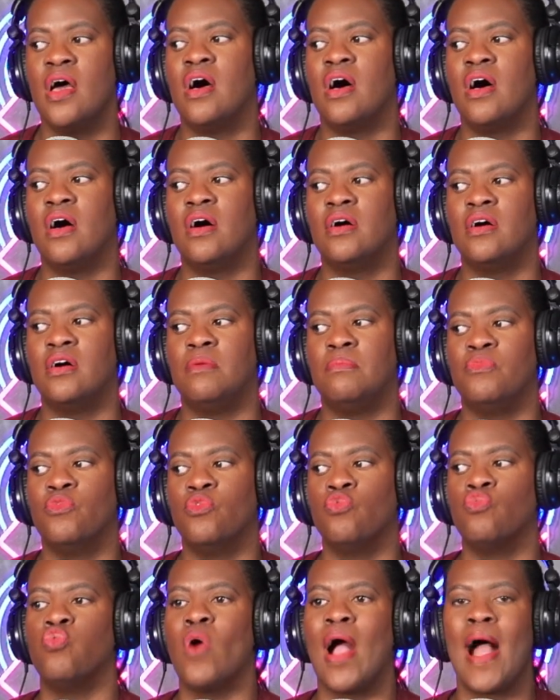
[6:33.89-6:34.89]

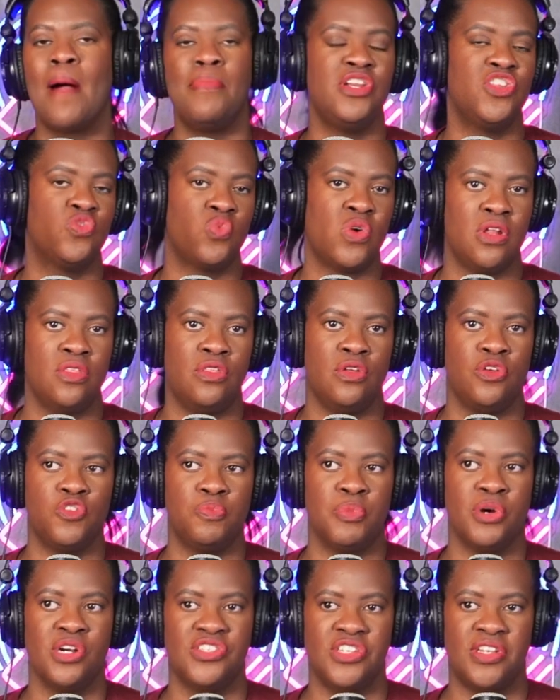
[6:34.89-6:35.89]
Robyn is one of those
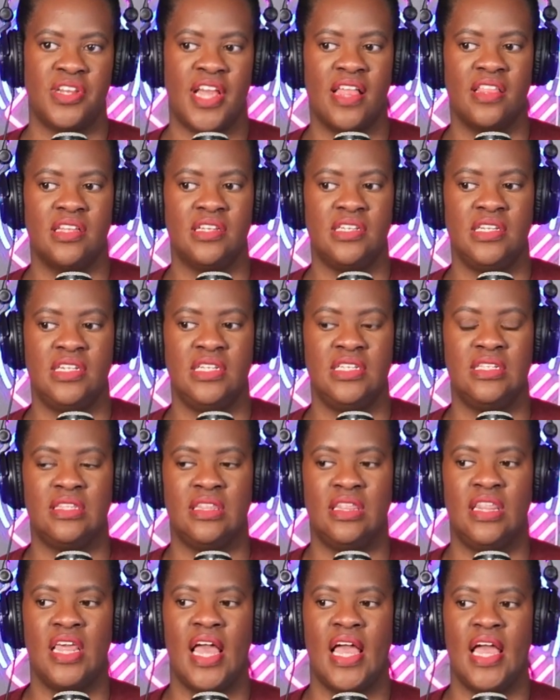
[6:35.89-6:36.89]
personalities
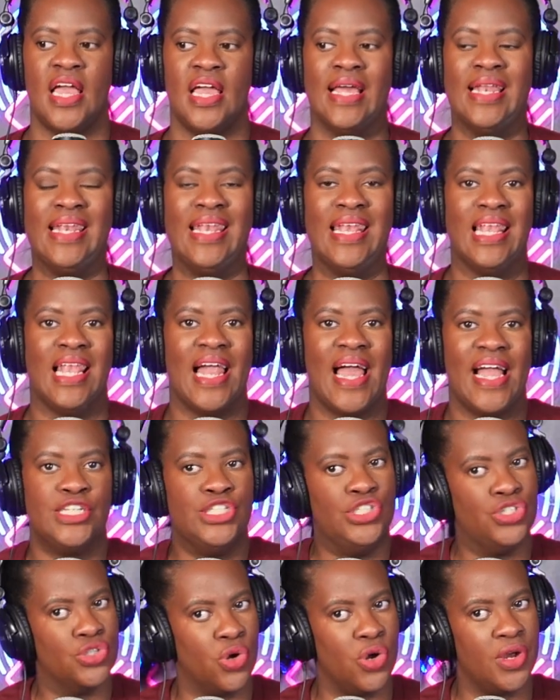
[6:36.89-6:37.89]
that
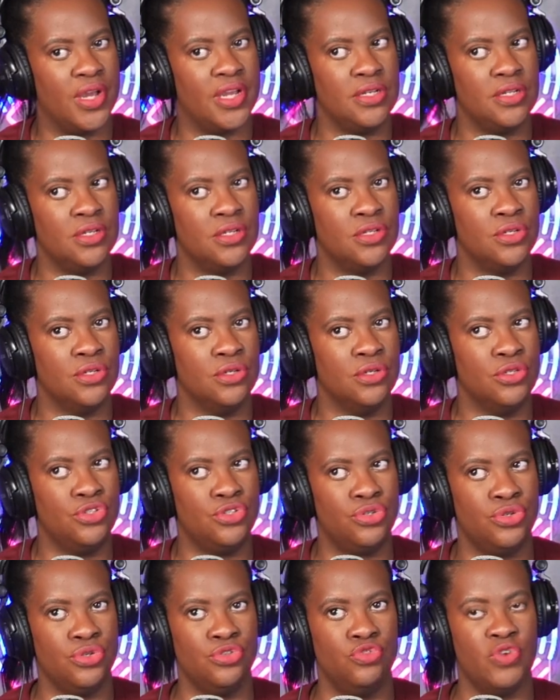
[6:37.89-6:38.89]
latch on
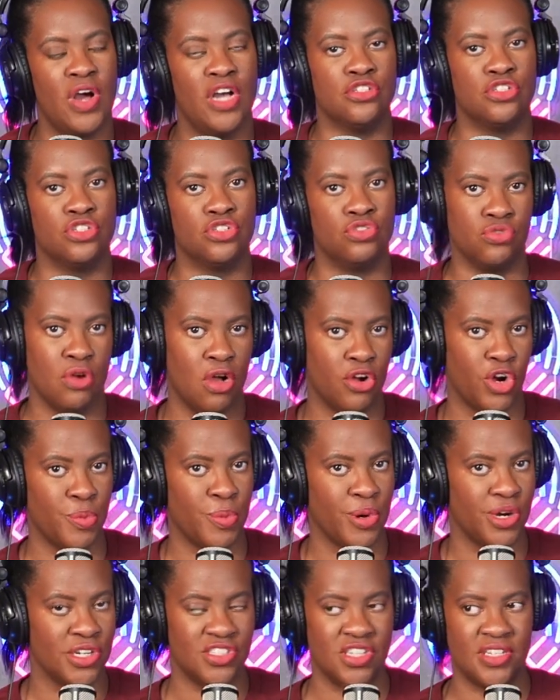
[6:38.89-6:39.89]
to a stronger
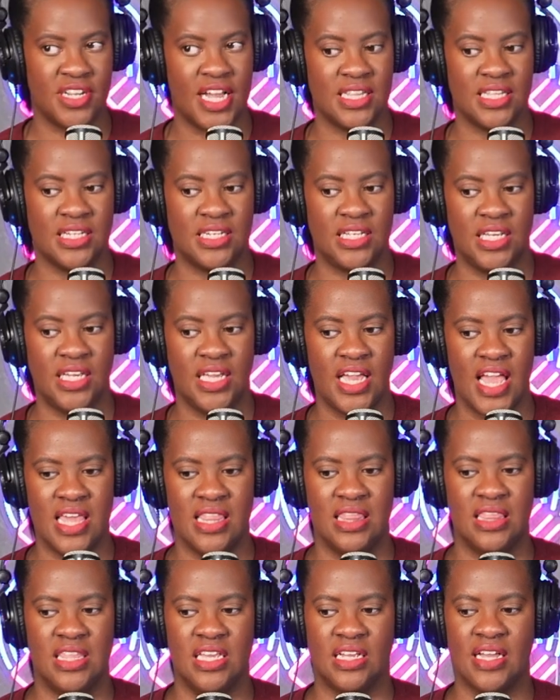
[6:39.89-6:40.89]
personality
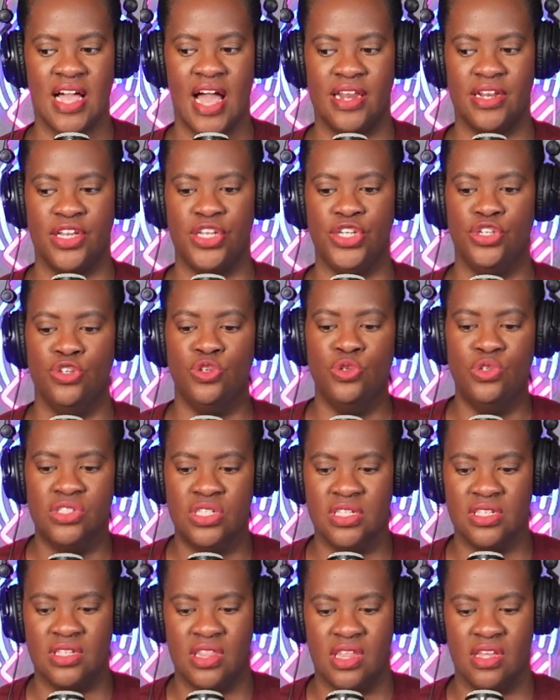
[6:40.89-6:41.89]
and then kind of
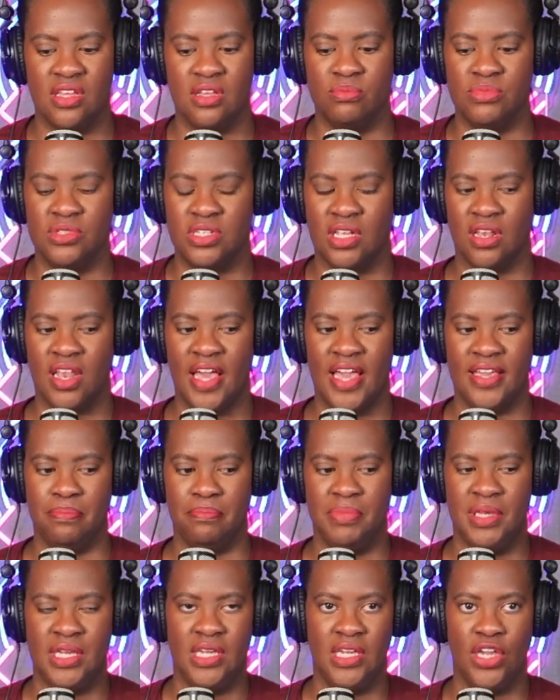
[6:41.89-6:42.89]
uses them to
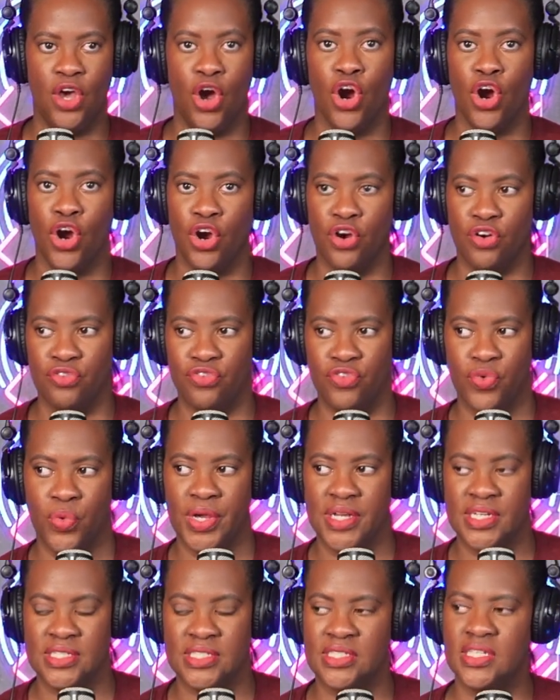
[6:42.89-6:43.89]
be her
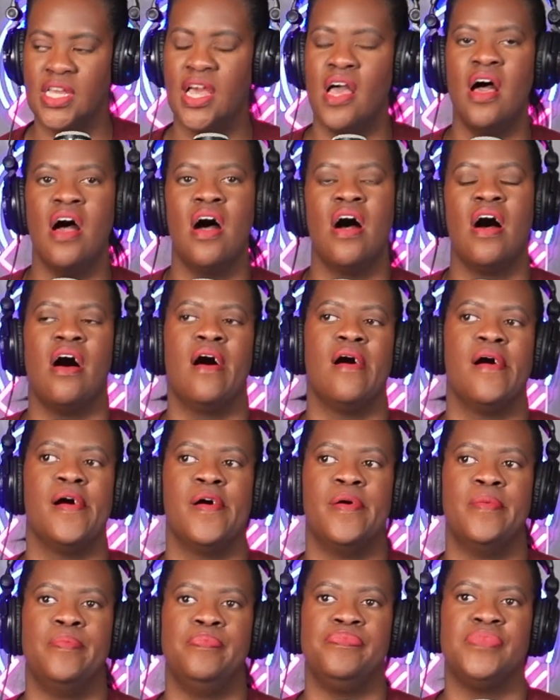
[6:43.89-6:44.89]
voice.
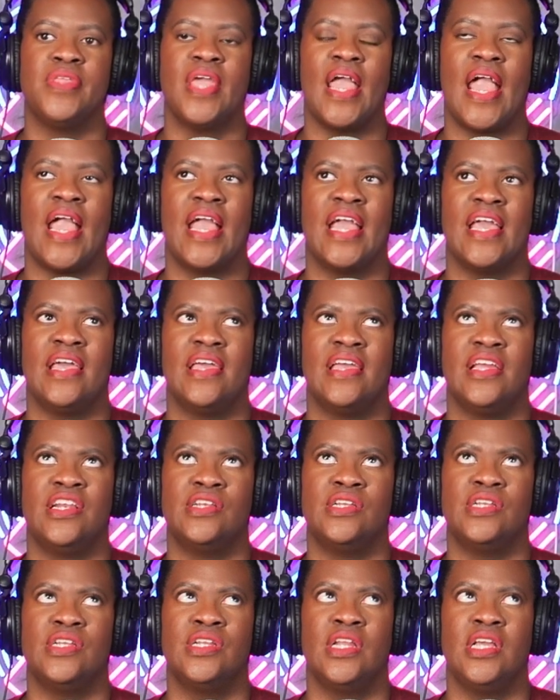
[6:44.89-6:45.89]

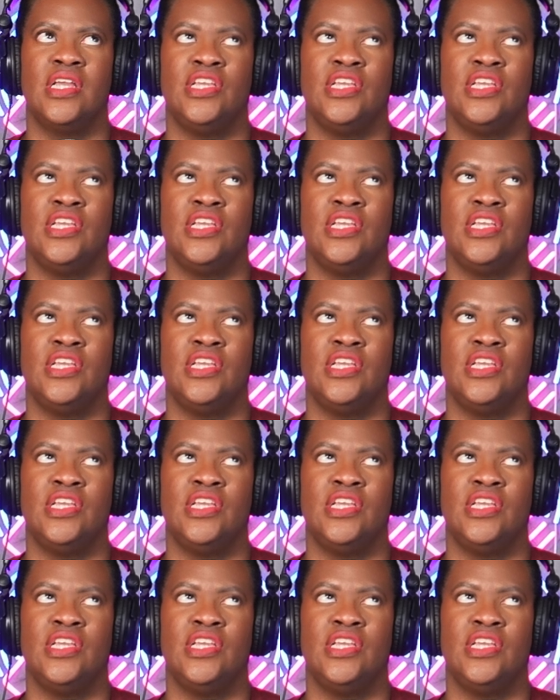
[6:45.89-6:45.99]
And